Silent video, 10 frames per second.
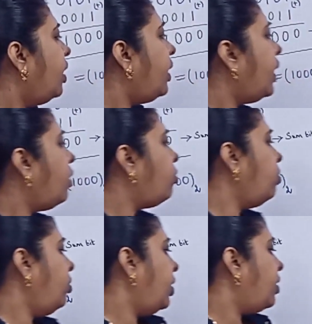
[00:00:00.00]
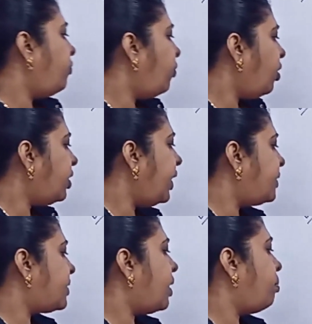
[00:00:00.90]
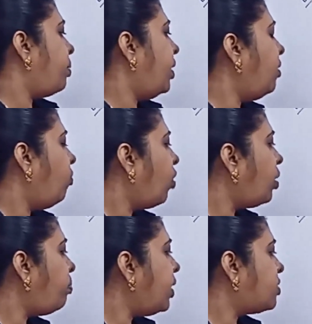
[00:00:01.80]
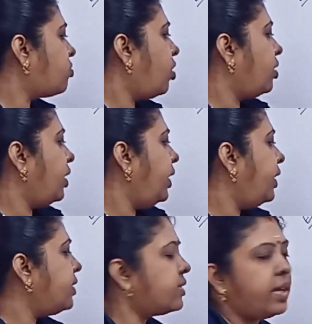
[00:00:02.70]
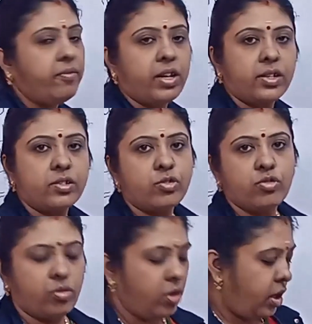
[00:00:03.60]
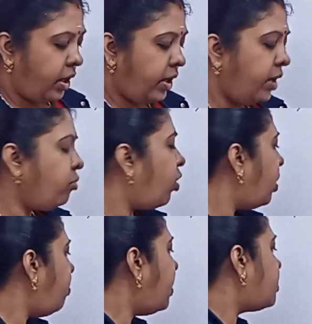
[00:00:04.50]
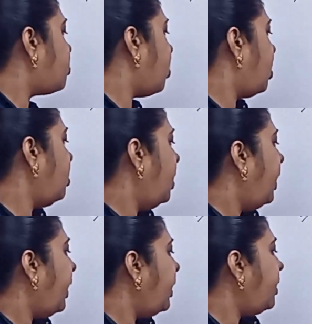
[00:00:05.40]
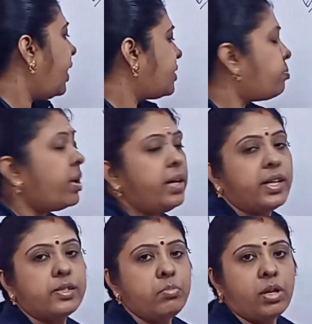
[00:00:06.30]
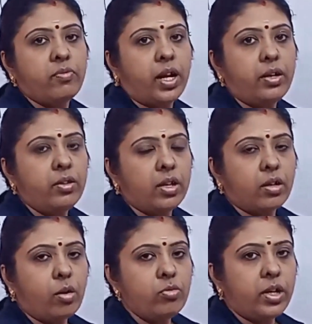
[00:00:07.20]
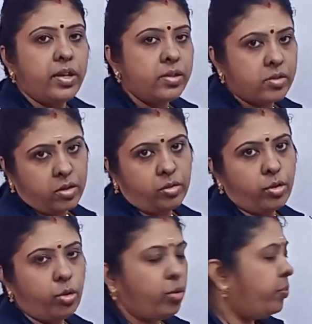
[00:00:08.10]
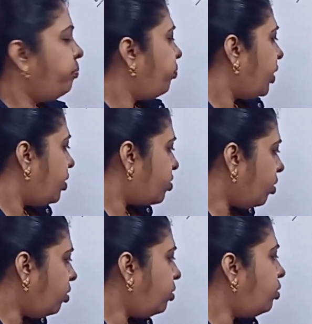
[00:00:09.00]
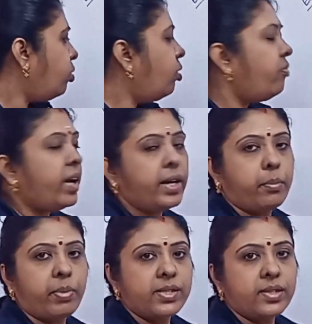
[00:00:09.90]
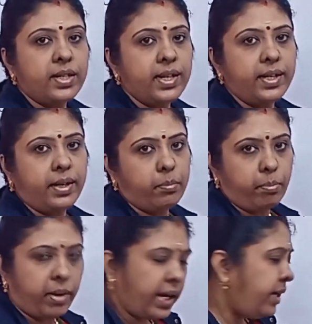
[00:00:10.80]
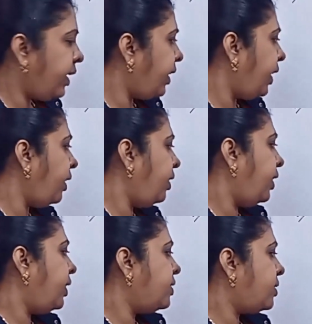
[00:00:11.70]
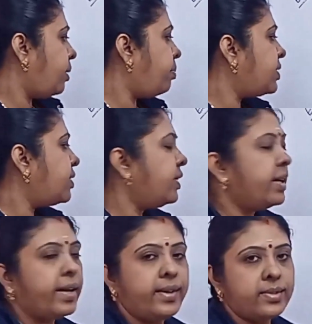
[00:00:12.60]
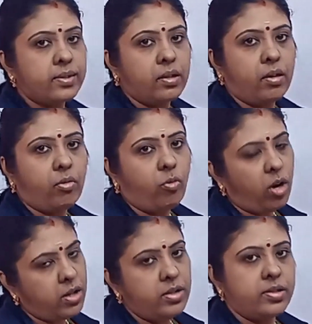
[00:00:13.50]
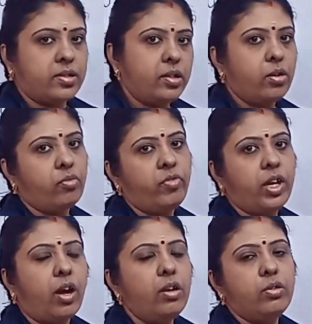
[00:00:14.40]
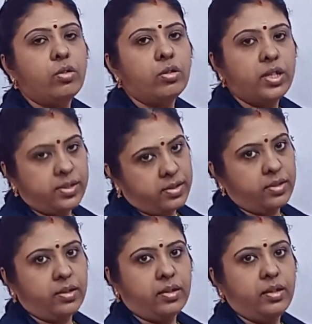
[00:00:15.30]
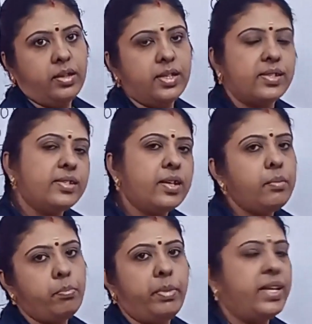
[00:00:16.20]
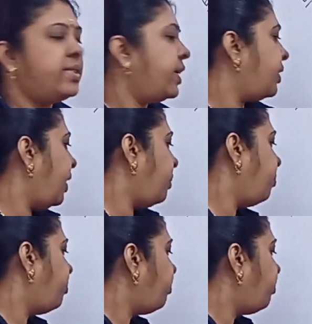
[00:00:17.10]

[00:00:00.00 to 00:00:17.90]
Now, in the fourth example, 1 plus 1, it is given as 2. In 1 plus 1, in as per decimal value, the count is 2. So, 2 when represented in binary, it is represented as 1, 0. We all know this. This is a basic thing.